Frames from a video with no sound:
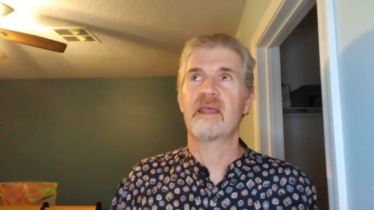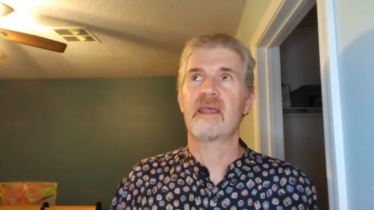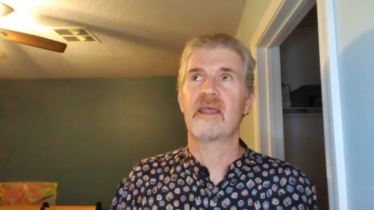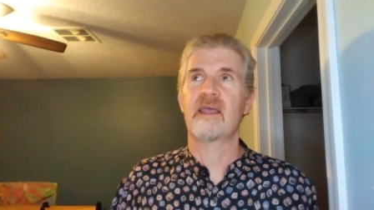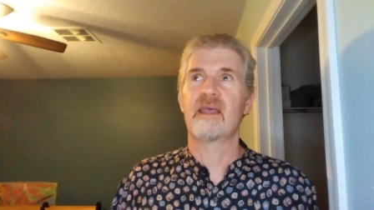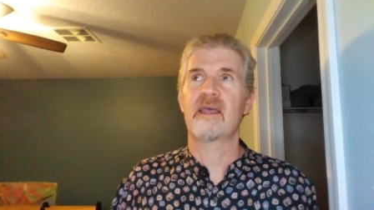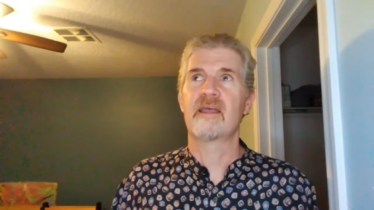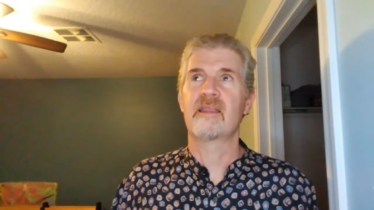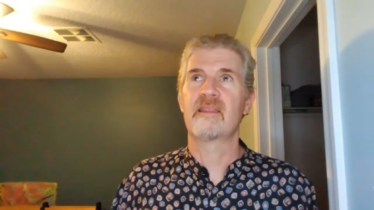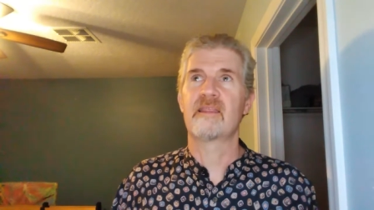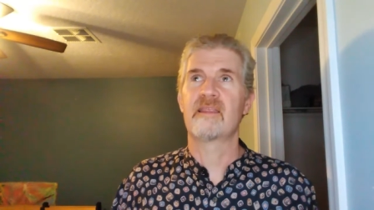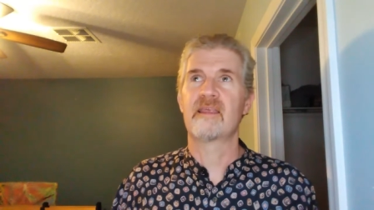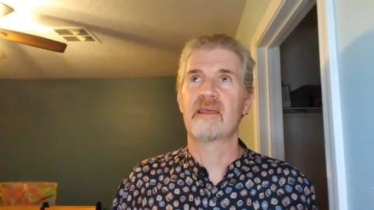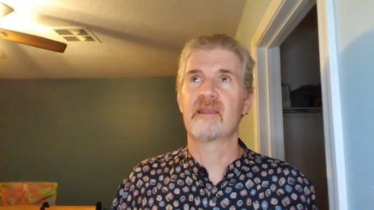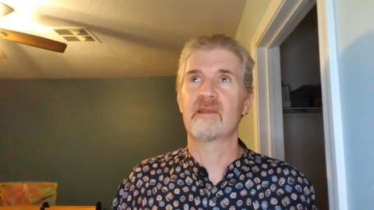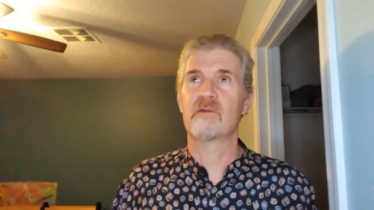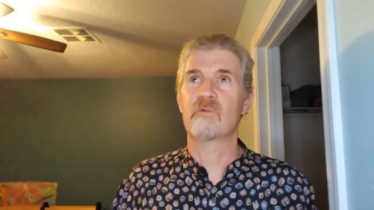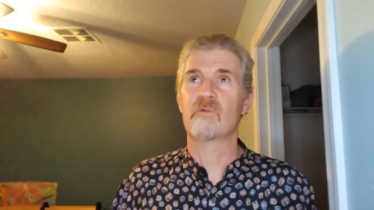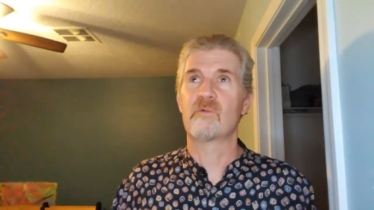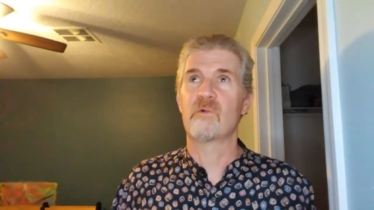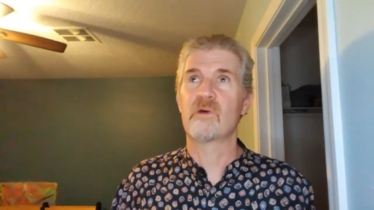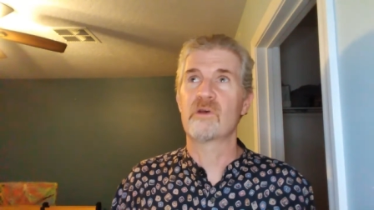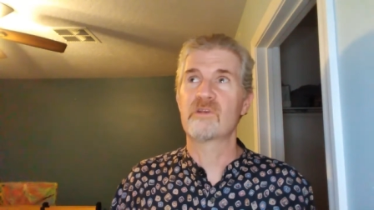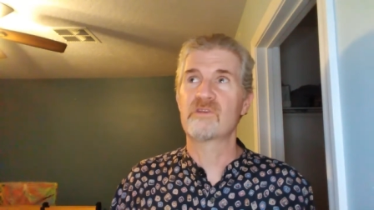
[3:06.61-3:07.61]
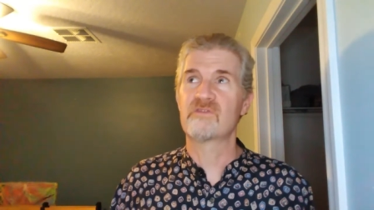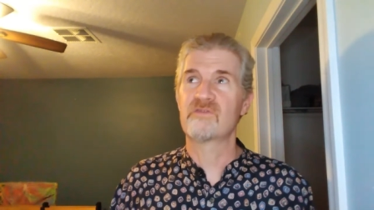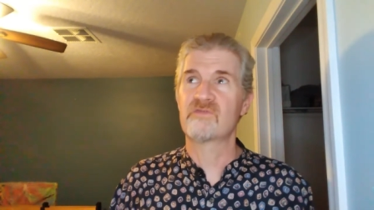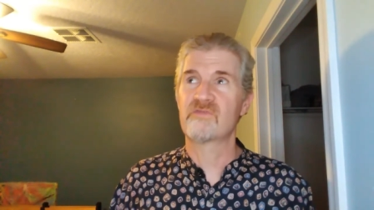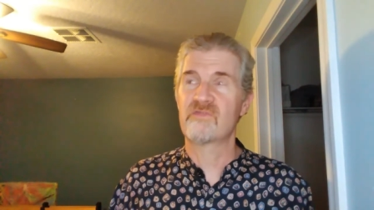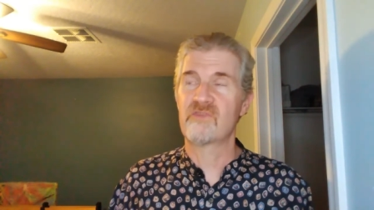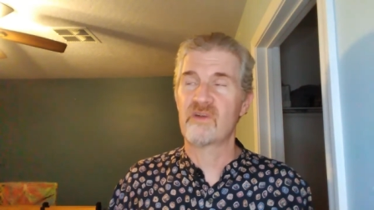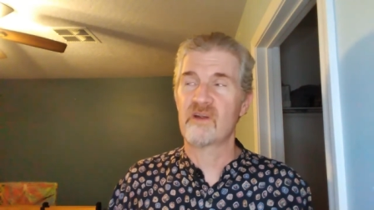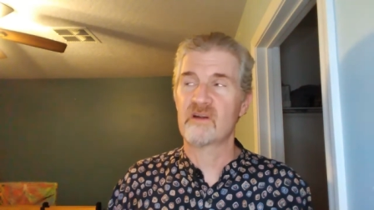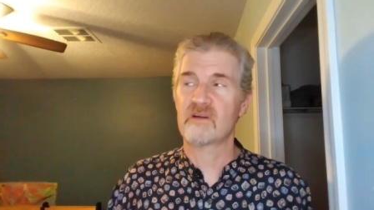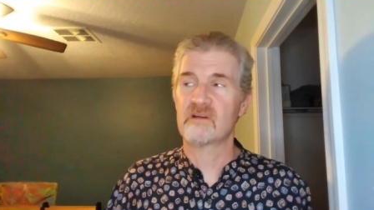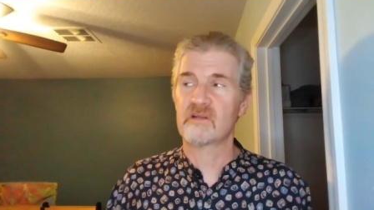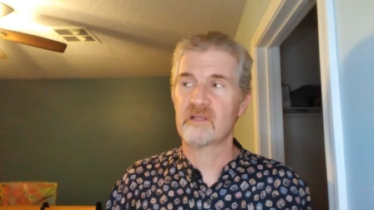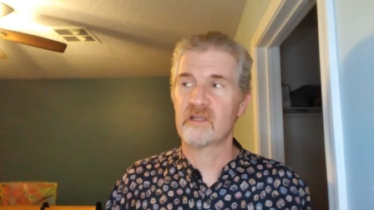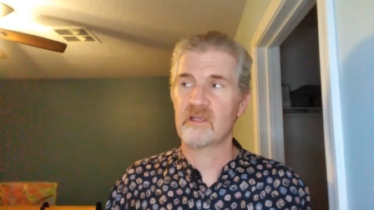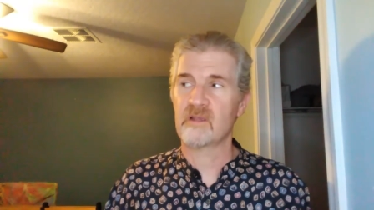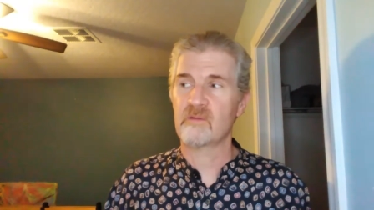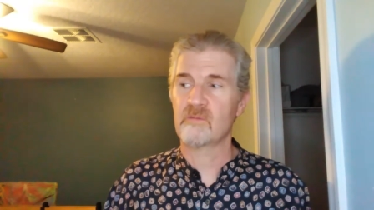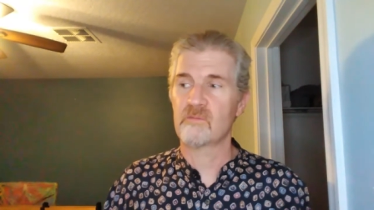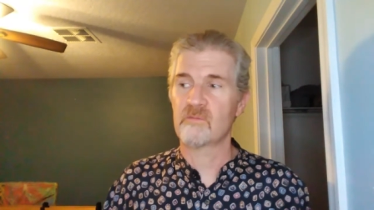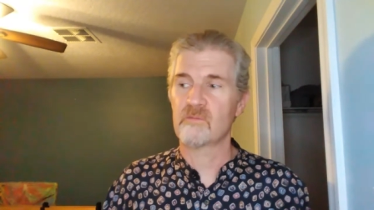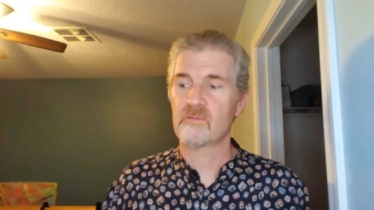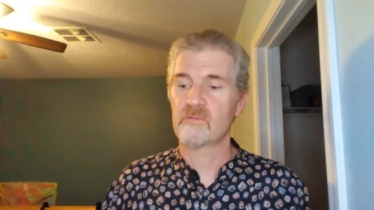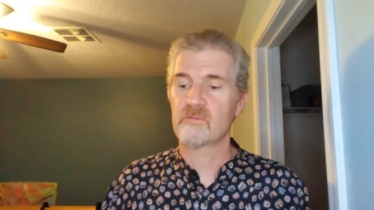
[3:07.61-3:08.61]
and that it was
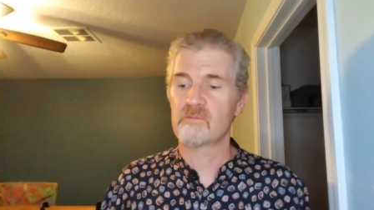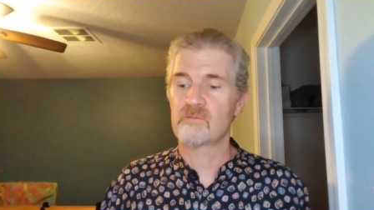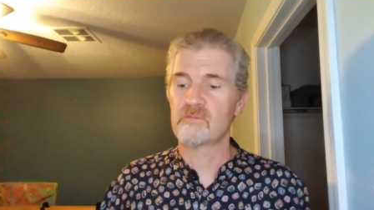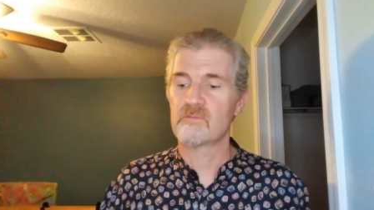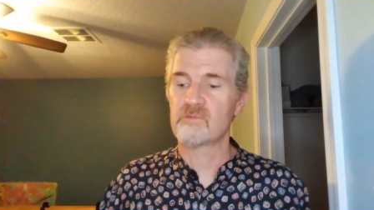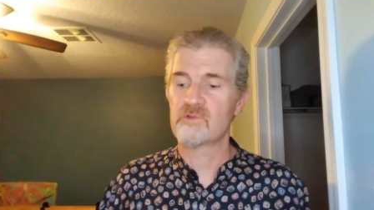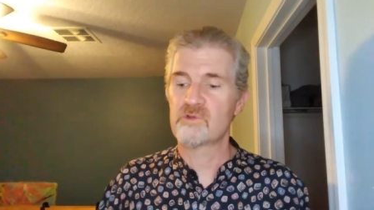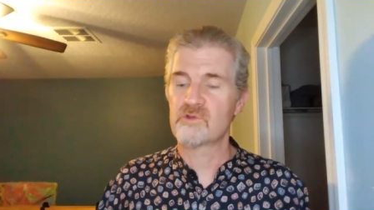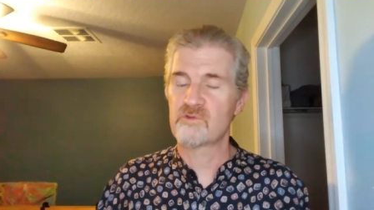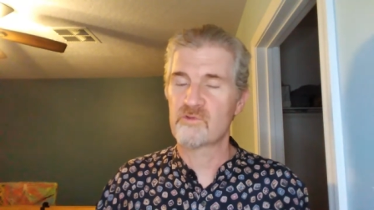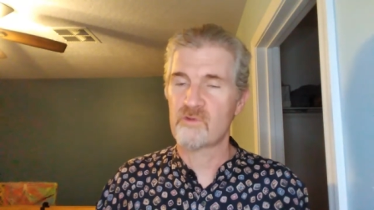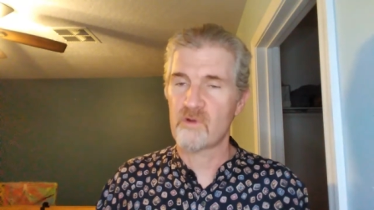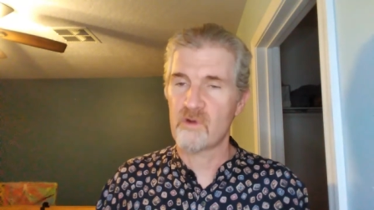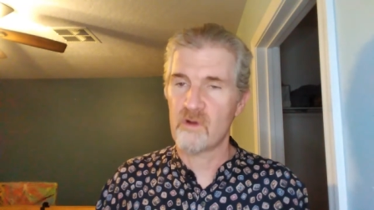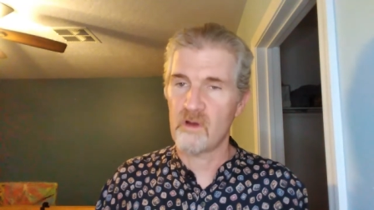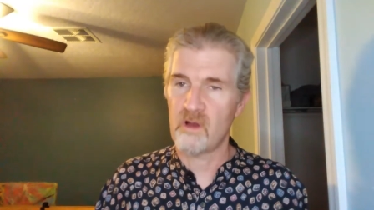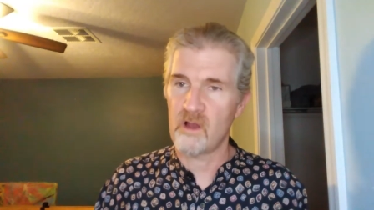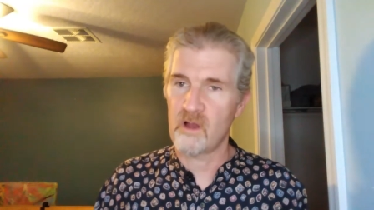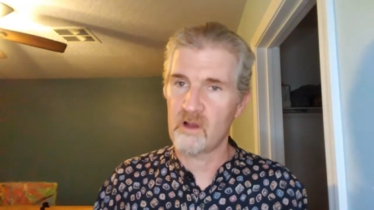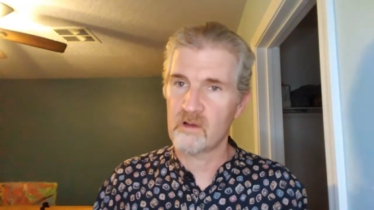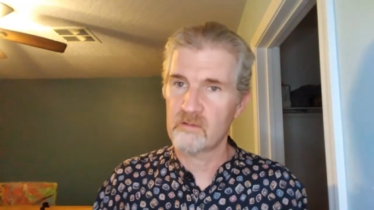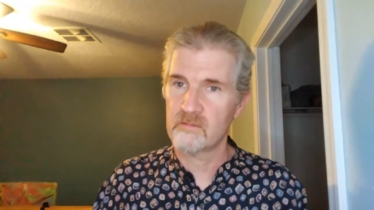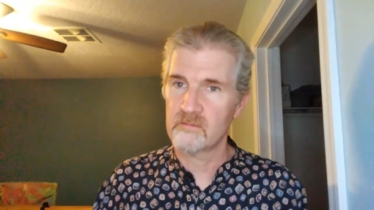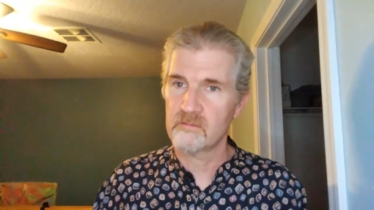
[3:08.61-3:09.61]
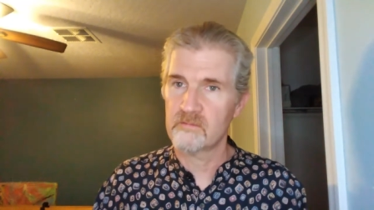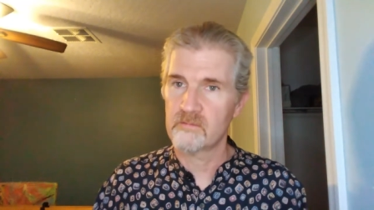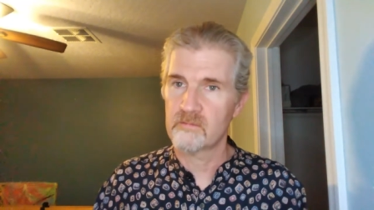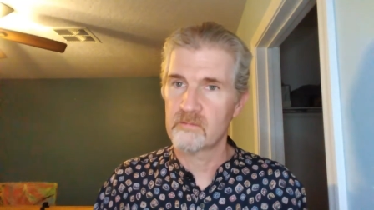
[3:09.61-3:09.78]
fairly strong,